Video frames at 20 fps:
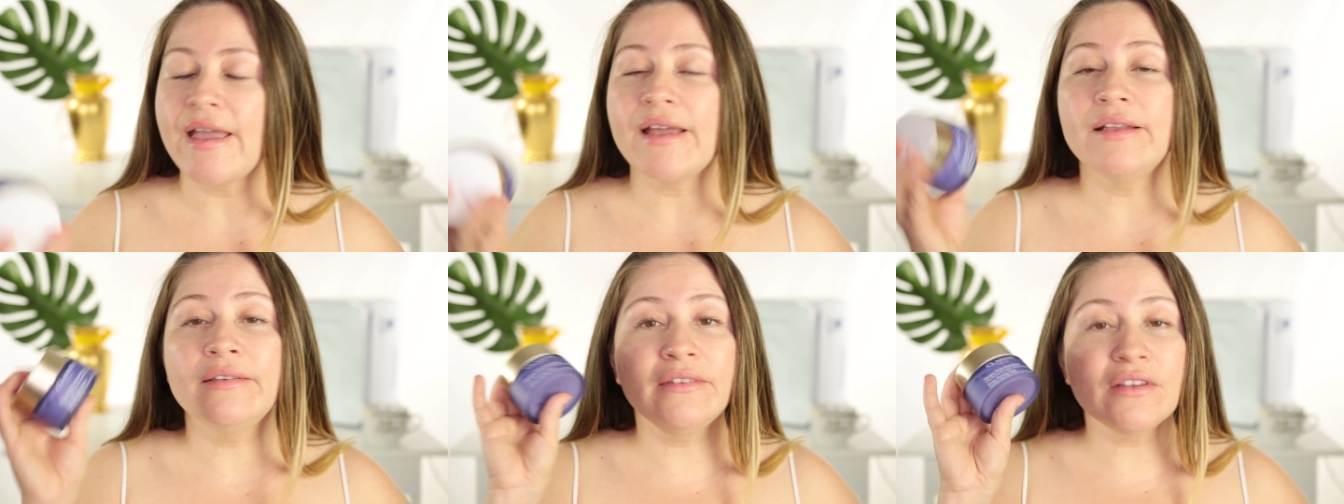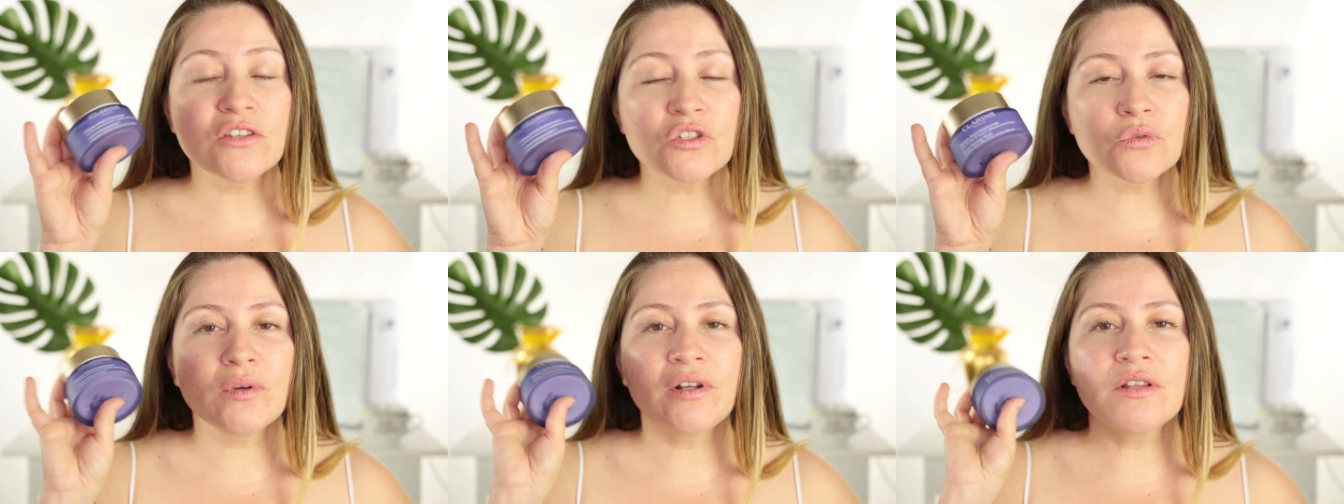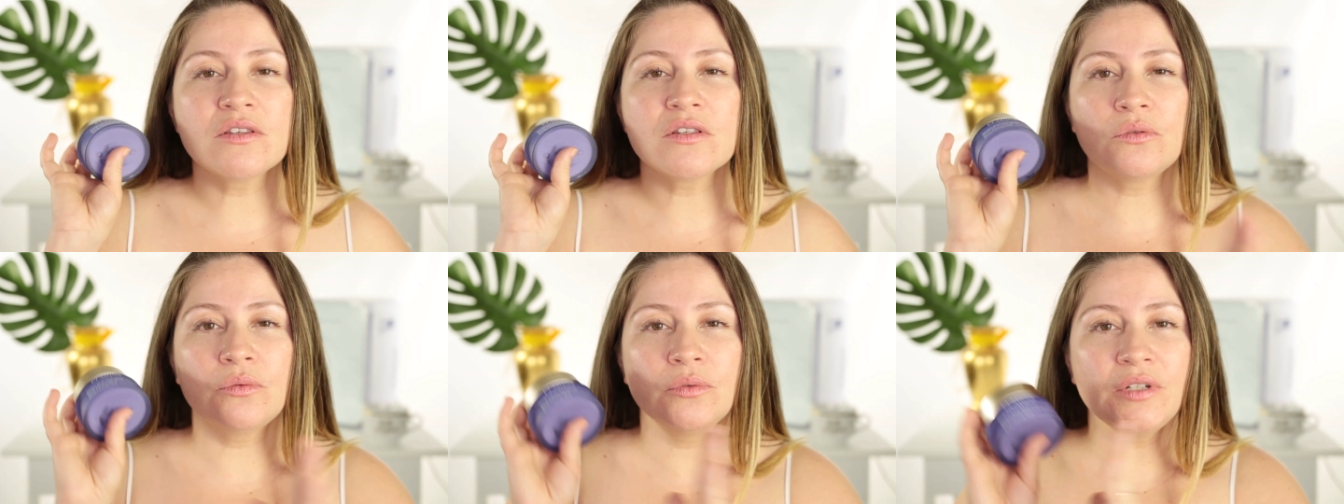And this
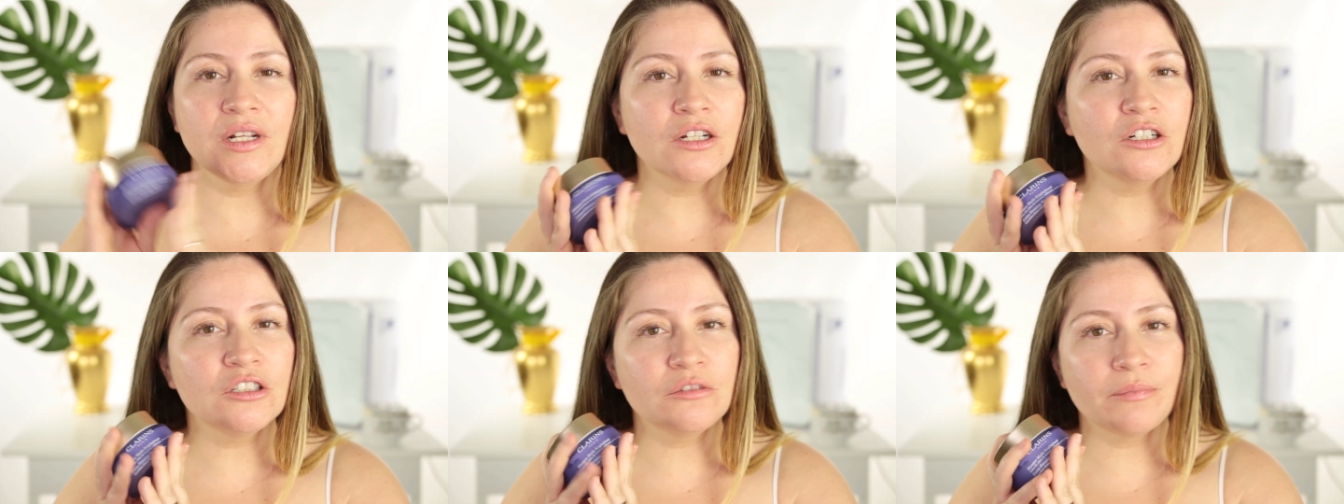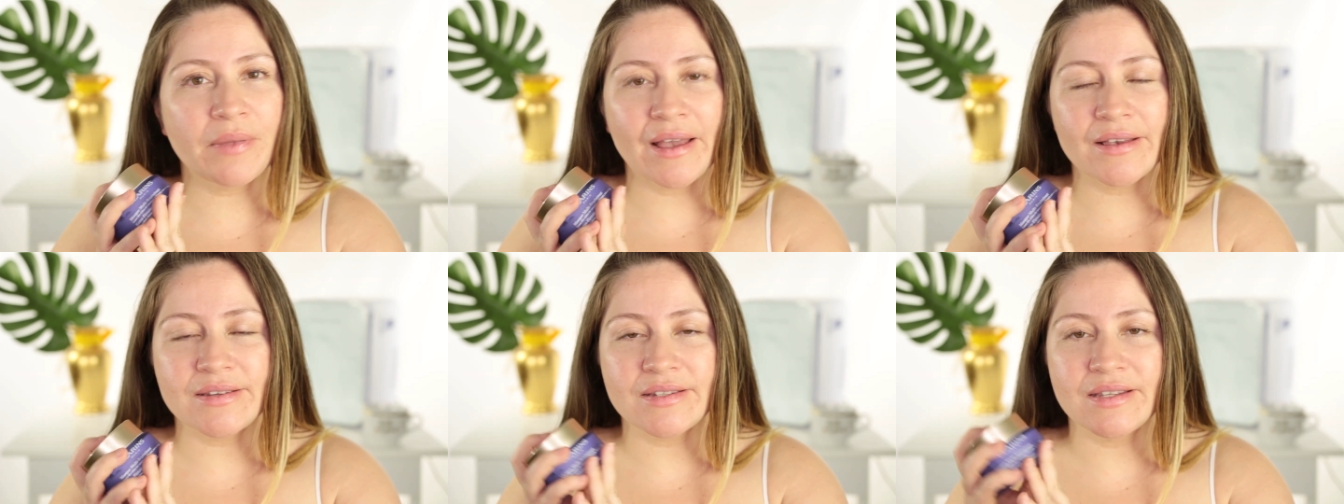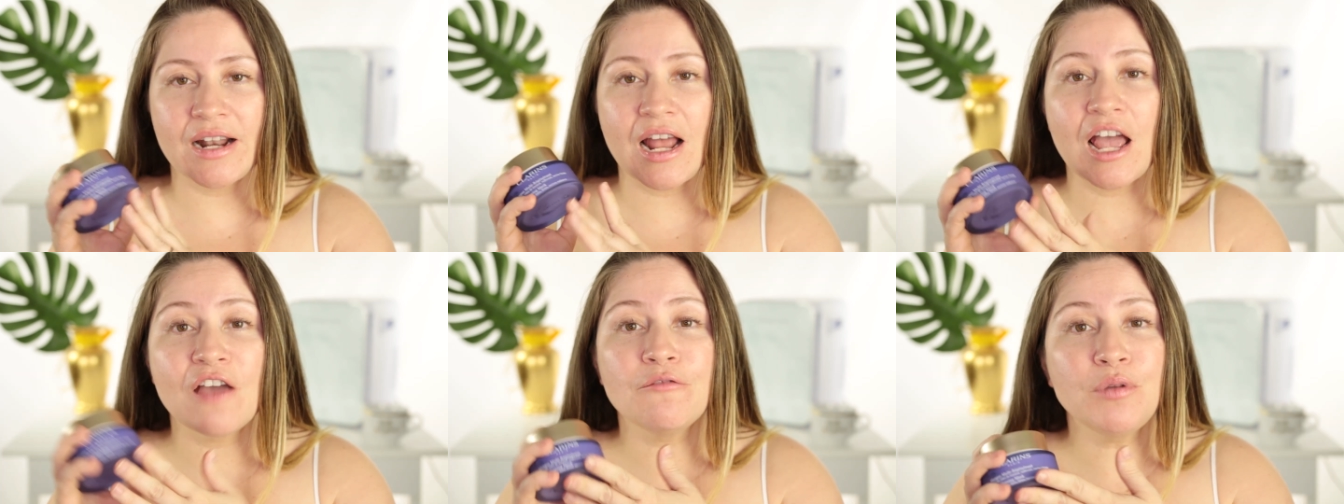one is a really good mask
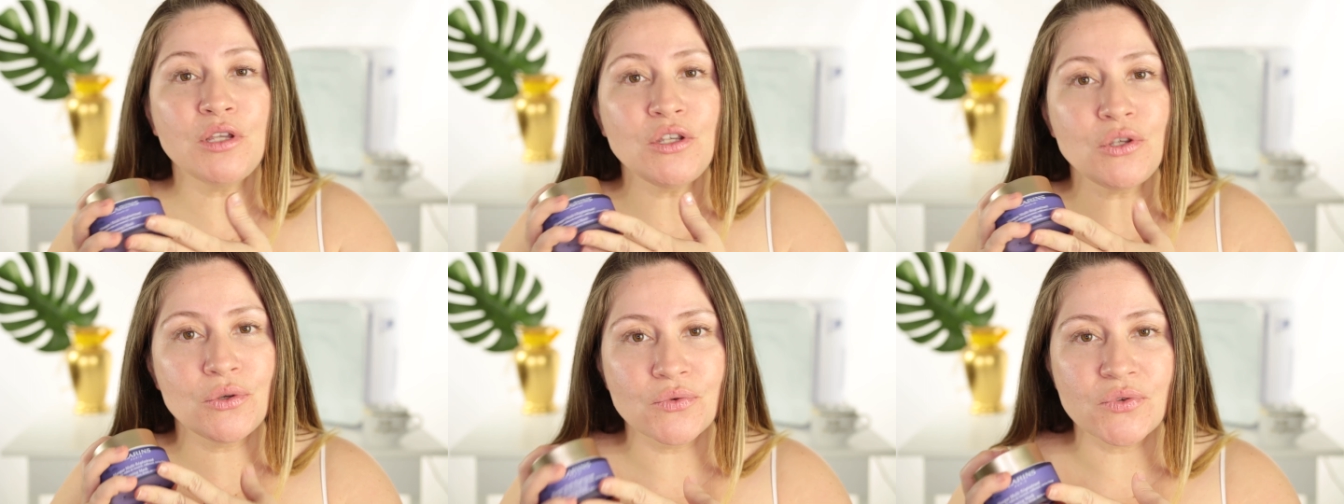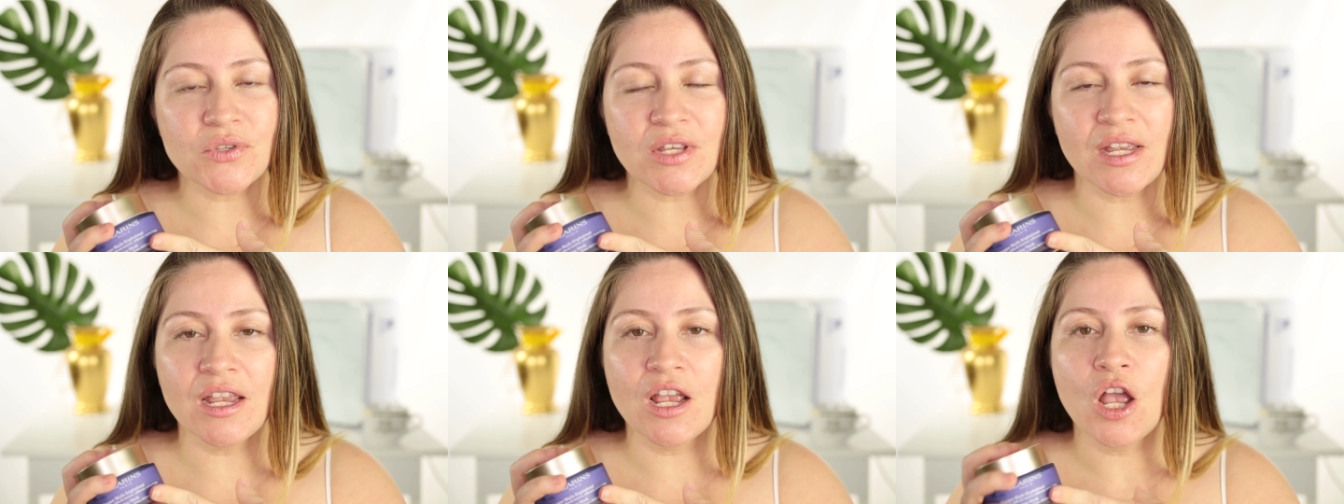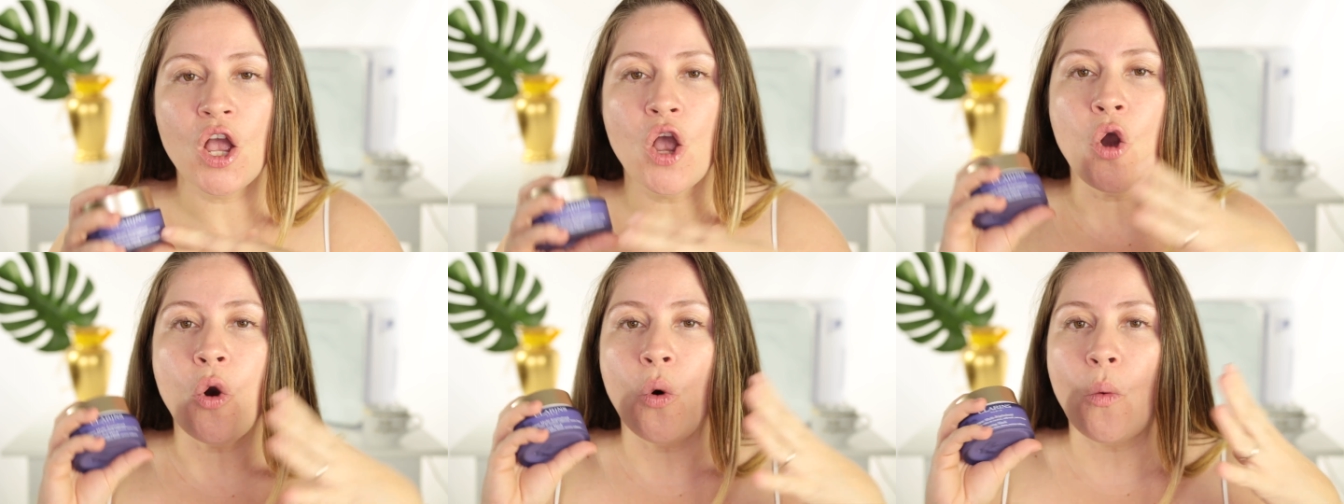that I have been using
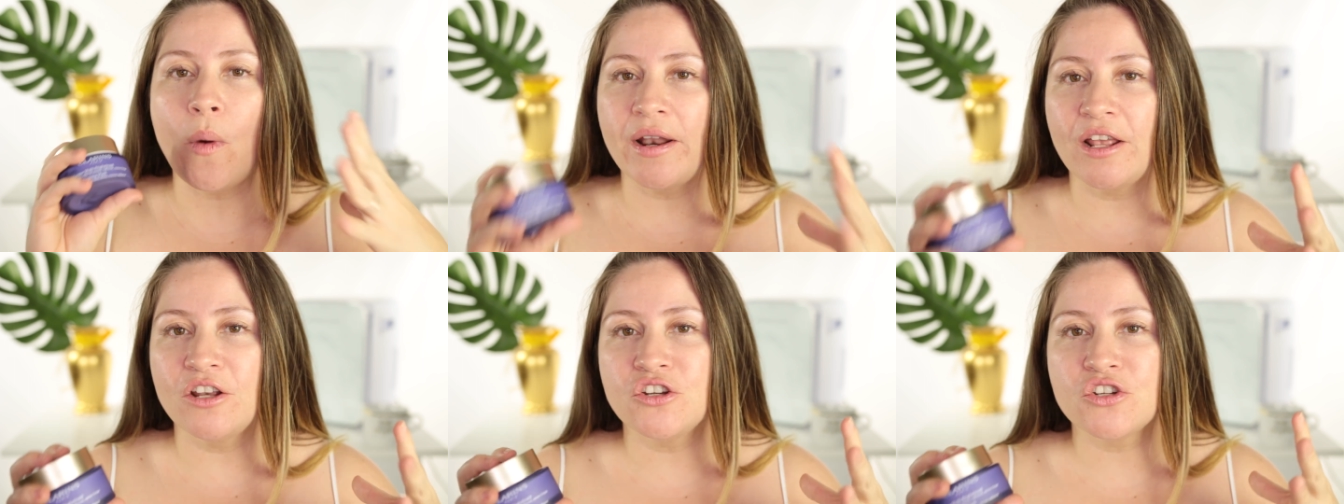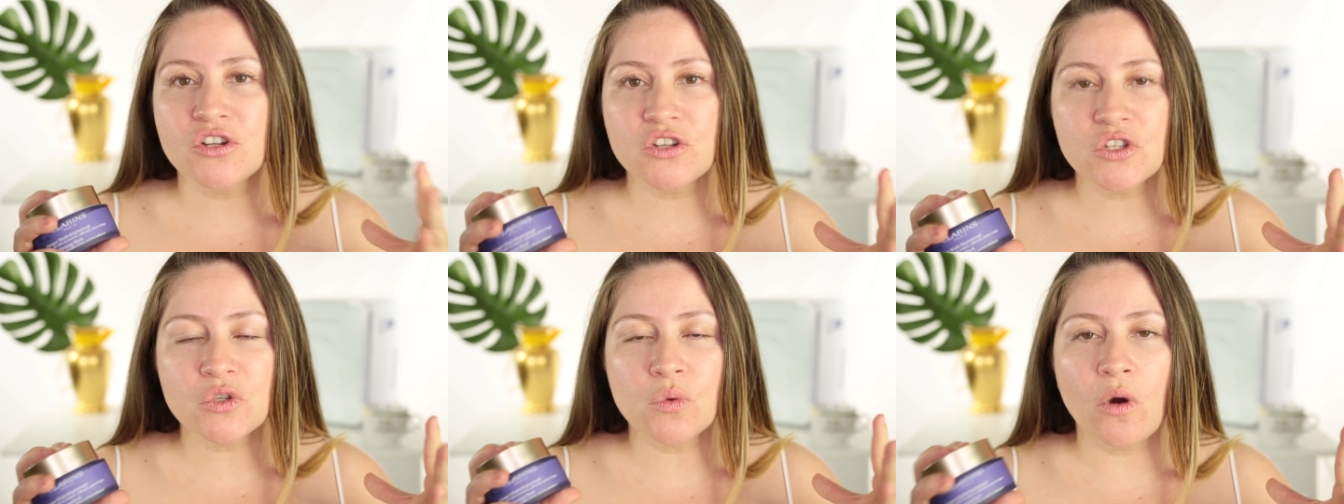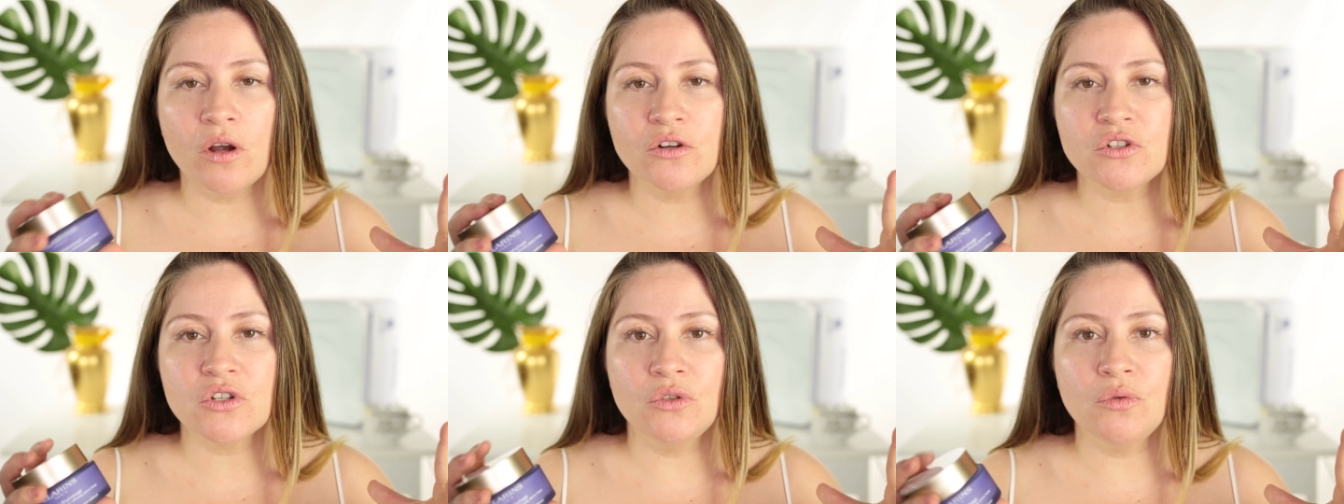when I just
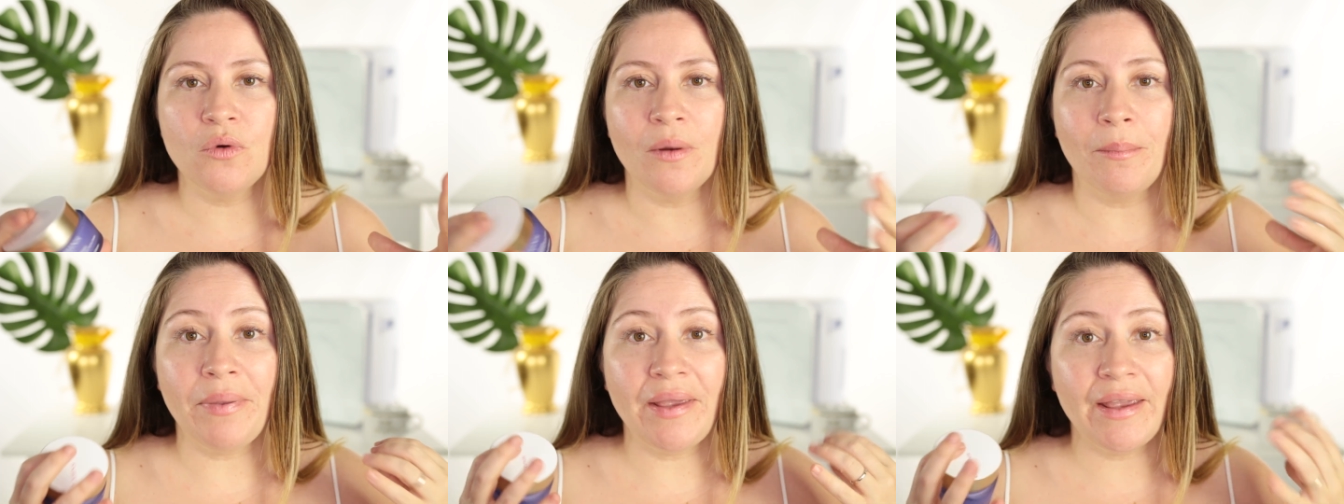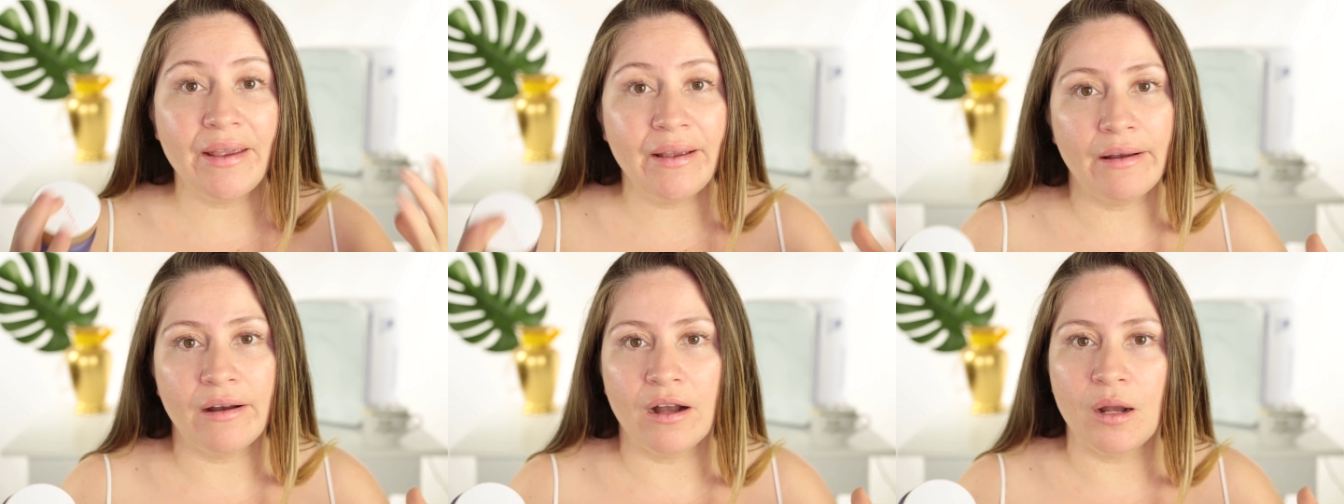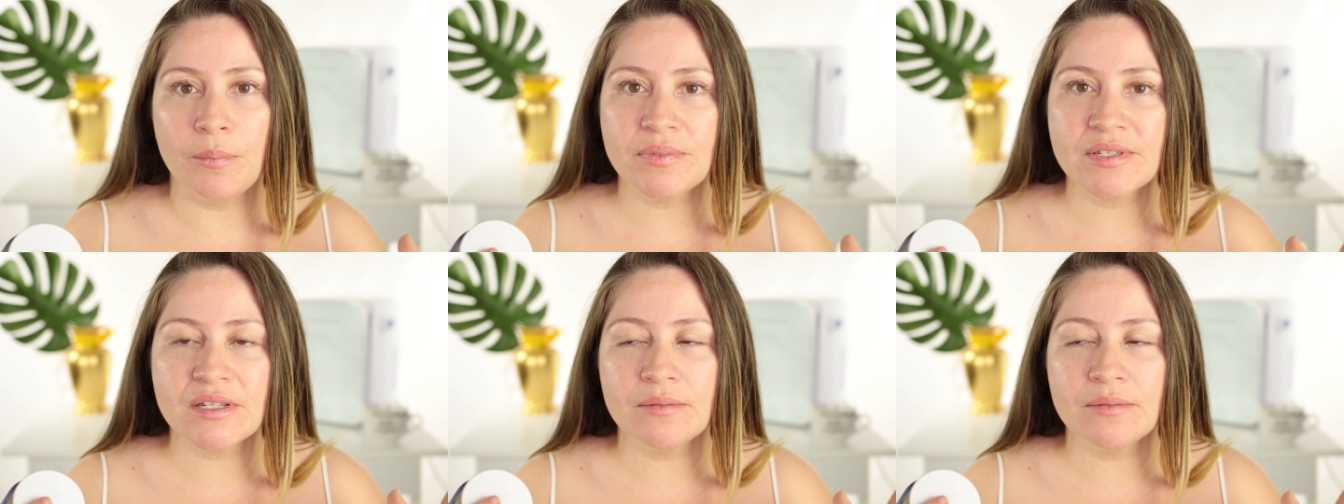want to do a pickup.